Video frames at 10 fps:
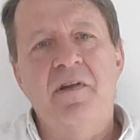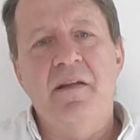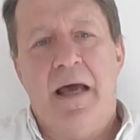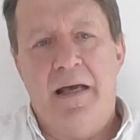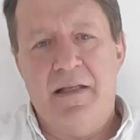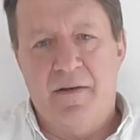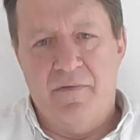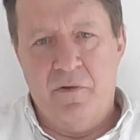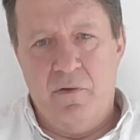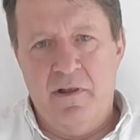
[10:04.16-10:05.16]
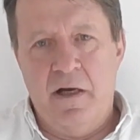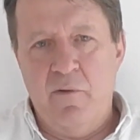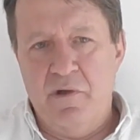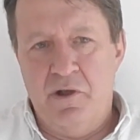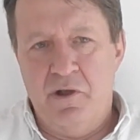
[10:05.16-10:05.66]
days after the
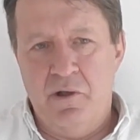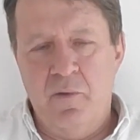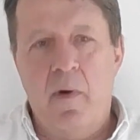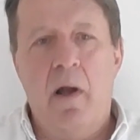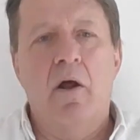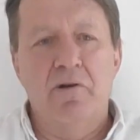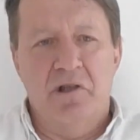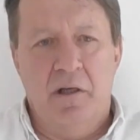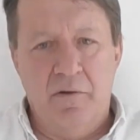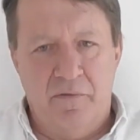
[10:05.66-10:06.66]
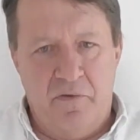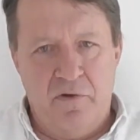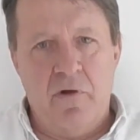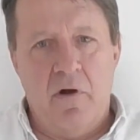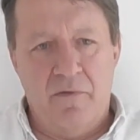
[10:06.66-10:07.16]
acquisition, we were launching the
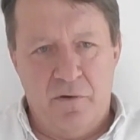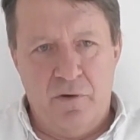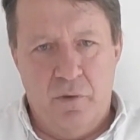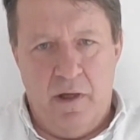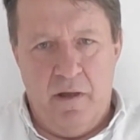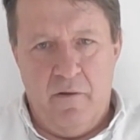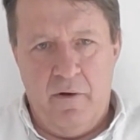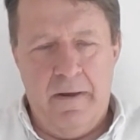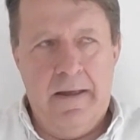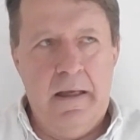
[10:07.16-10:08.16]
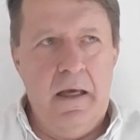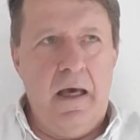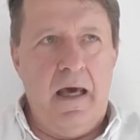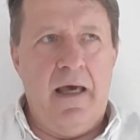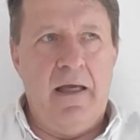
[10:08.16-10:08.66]
first offers together,
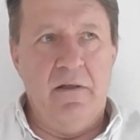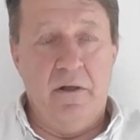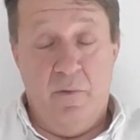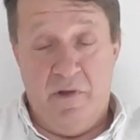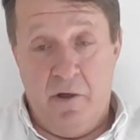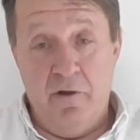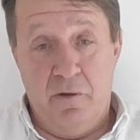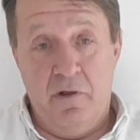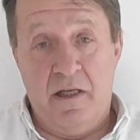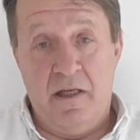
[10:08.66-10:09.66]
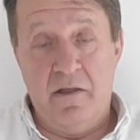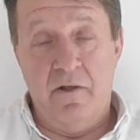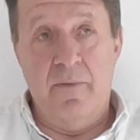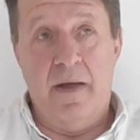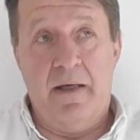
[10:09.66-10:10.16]
and with a good success on
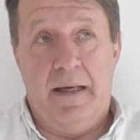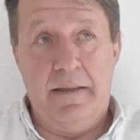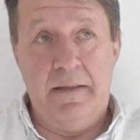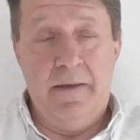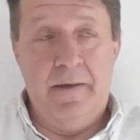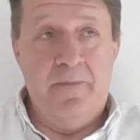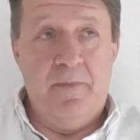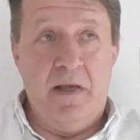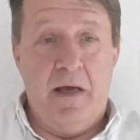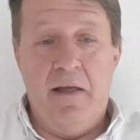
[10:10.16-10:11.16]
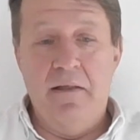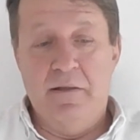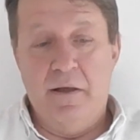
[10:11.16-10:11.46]
the market. But